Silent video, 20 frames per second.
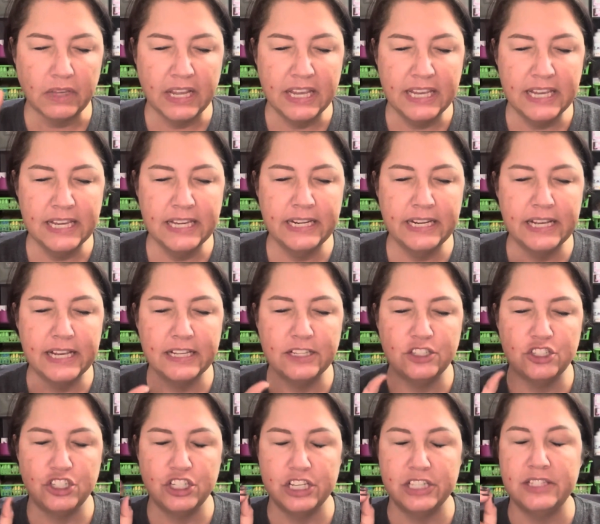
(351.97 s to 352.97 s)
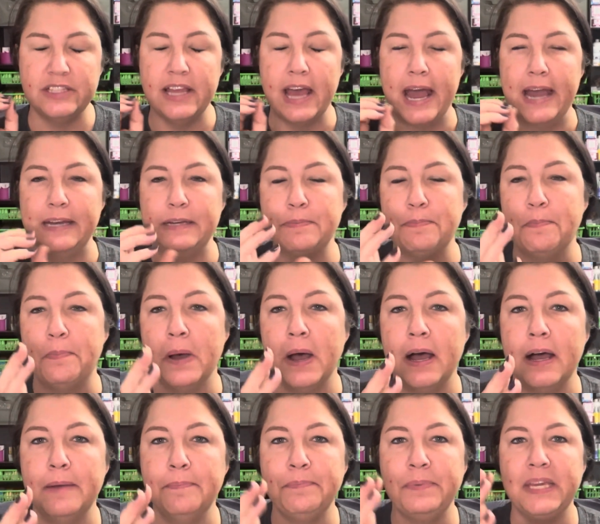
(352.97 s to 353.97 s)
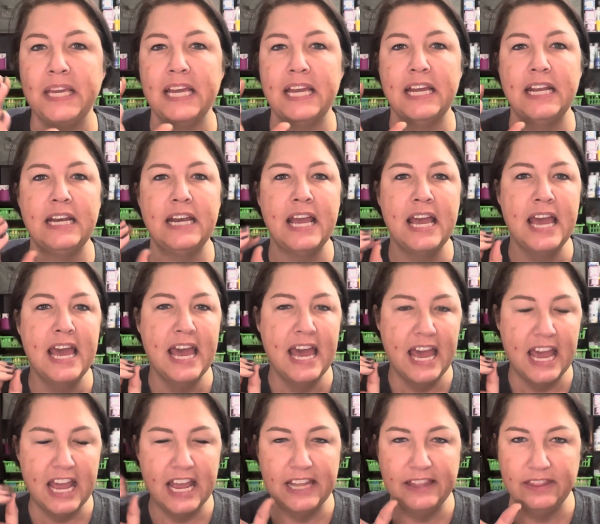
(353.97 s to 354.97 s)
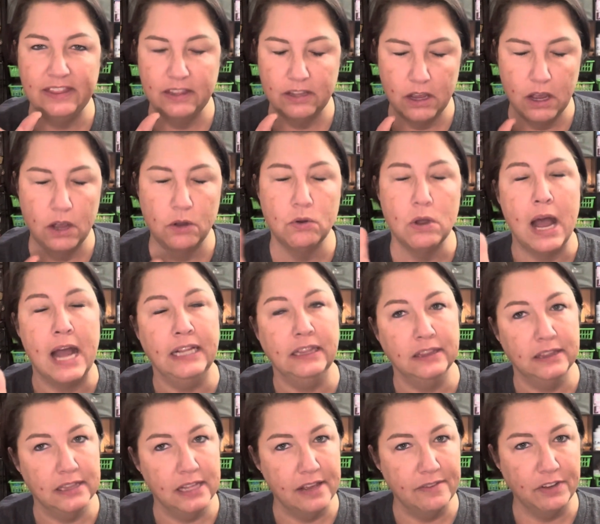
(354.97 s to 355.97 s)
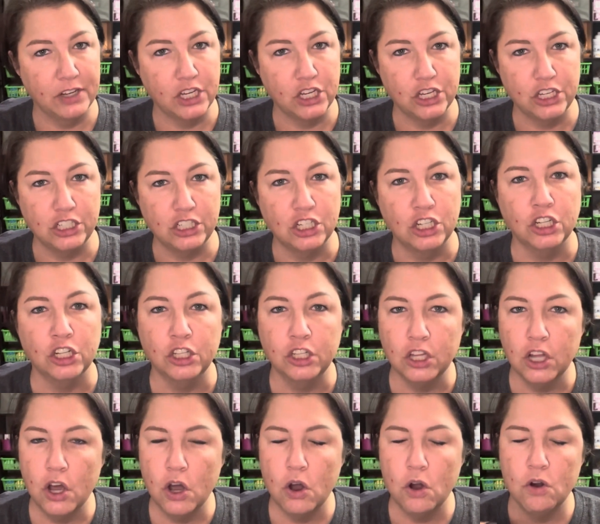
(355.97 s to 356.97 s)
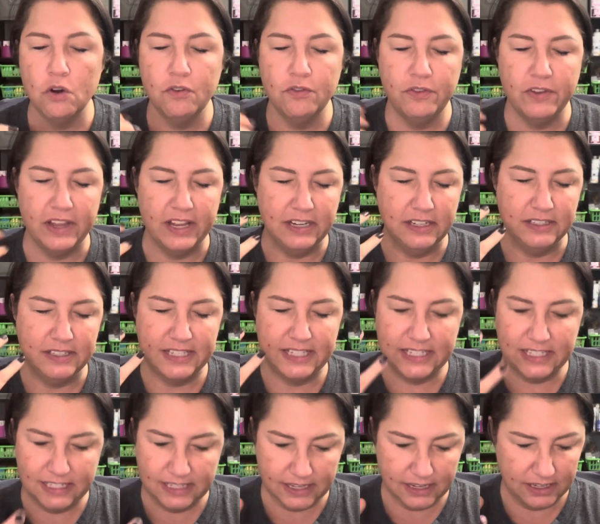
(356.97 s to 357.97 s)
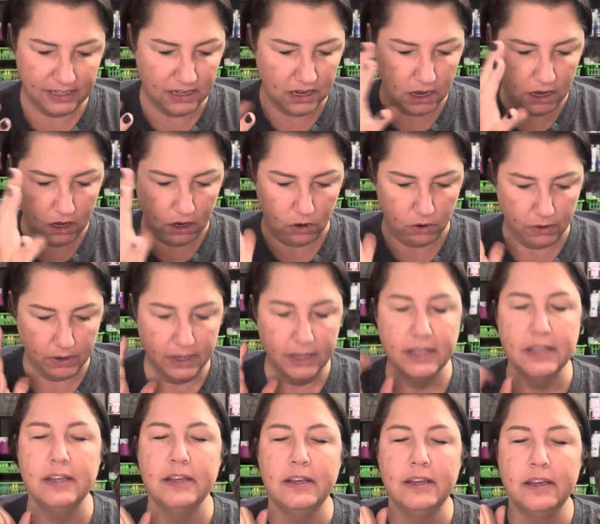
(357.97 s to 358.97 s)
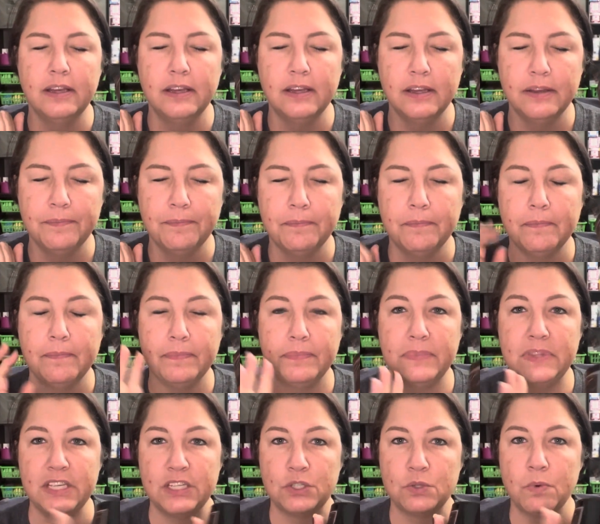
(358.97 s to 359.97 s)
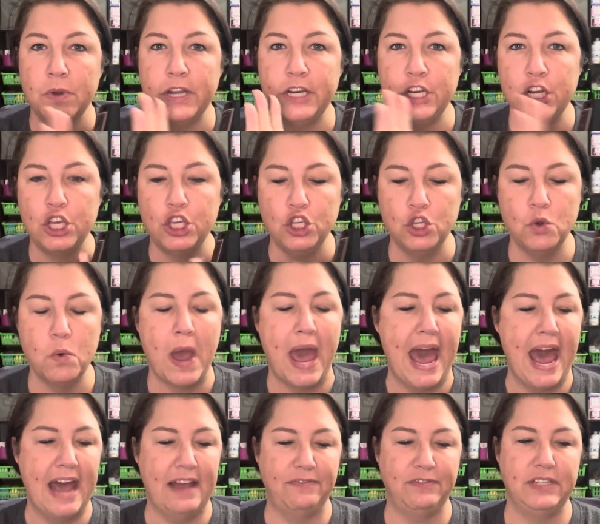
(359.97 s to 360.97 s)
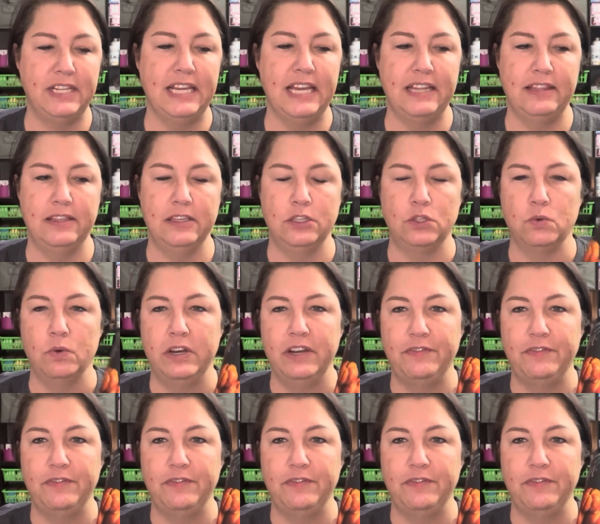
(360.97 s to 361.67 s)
It is just that pumpkin, and I love a good clove, and oh, this one, you have to get this one.